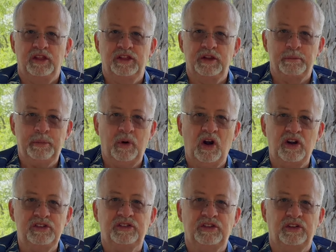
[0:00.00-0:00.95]
the
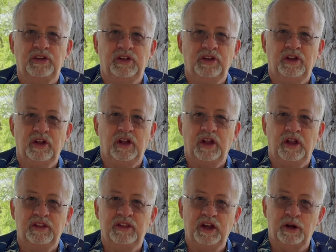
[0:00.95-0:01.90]
parts
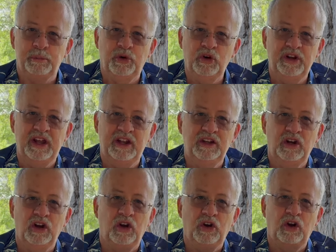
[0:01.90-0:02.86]
that are put in
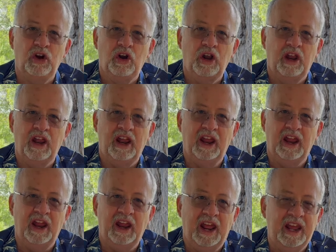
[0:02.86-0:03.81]

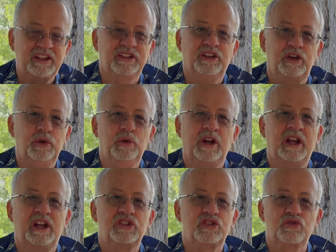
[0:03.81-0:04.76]
execute
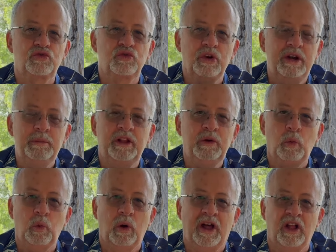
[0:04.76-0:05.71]
extremely
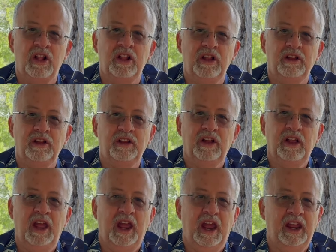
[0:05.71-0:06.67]
well
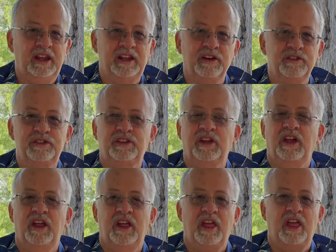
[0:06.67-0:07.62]
and gives
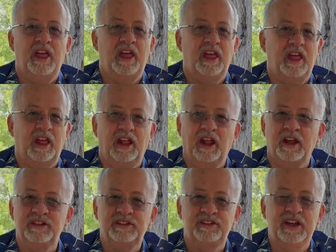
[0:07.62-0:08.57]

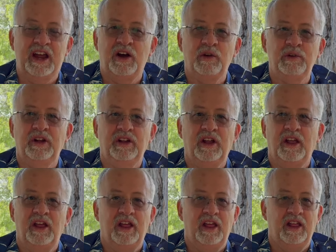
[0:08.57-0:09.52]
a sound
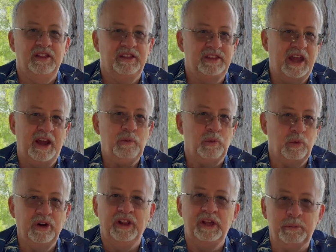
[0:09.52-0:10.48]
that
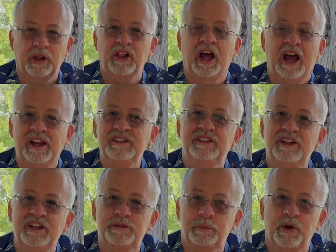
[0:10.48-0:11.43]
really belies
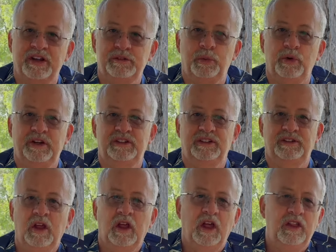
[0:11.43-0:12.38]
its price point.
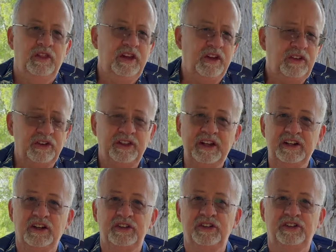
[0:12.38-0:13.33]
The other thing
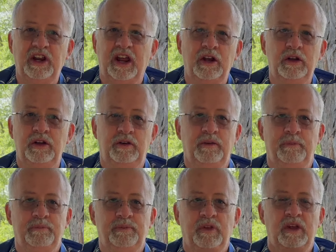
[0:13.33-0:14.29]
to understand
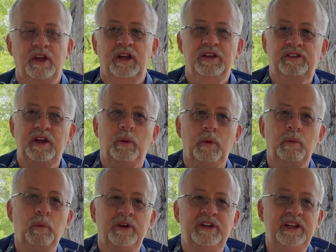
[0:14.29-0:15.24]
is that when
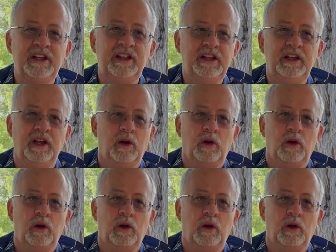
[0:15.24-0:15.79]
we're dealing